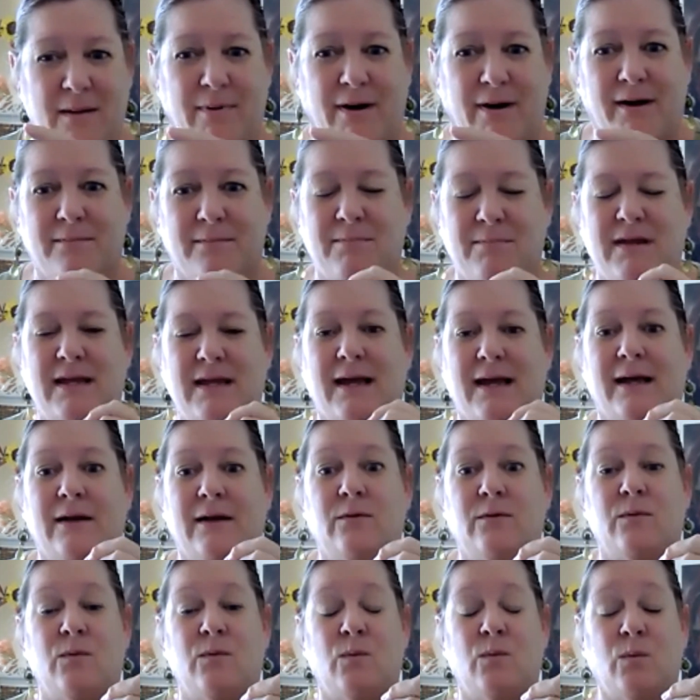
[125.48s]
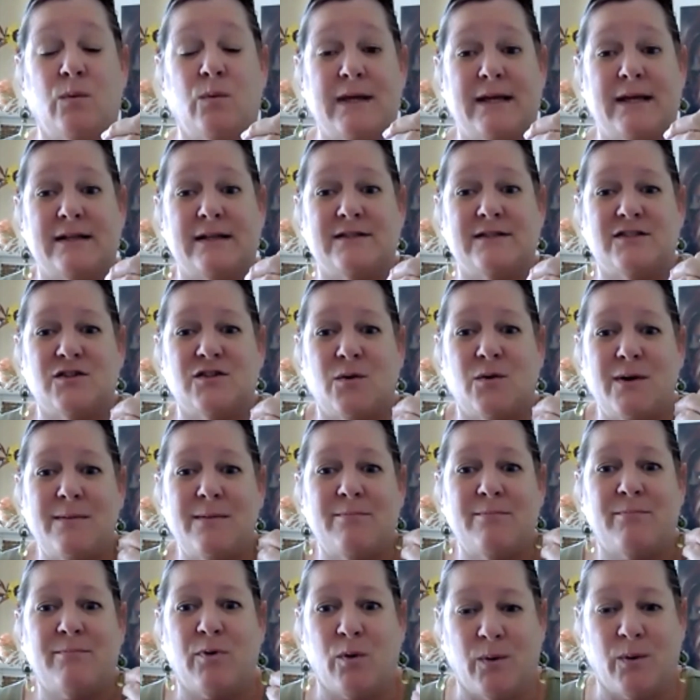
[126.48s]
about me and we get so
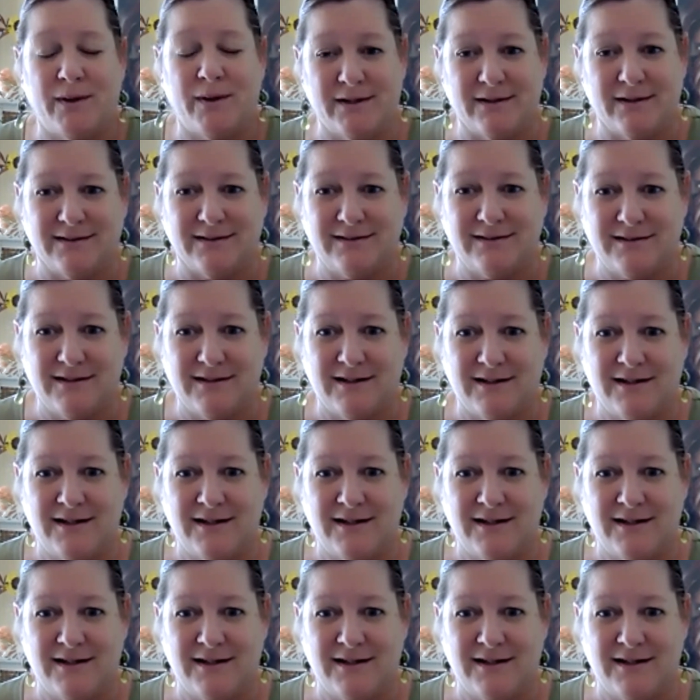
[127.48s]
embroiled